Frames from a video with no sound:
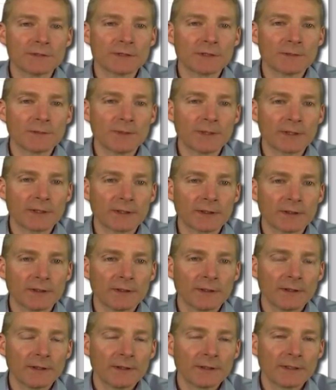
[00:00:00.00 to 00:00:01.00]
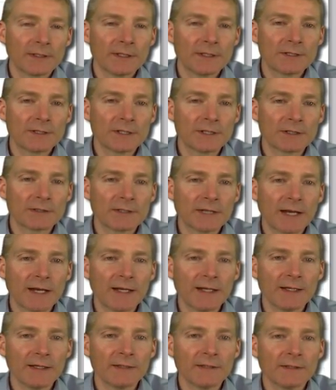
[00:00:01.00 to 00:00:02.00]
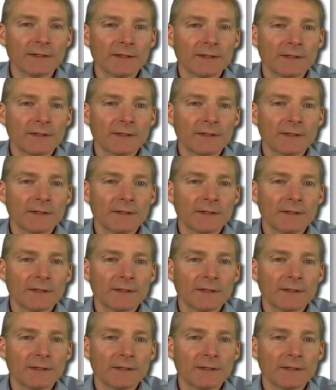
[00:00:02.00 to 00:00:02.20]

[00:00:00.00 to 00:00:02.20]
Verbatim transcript: You can pick ketogenic diet,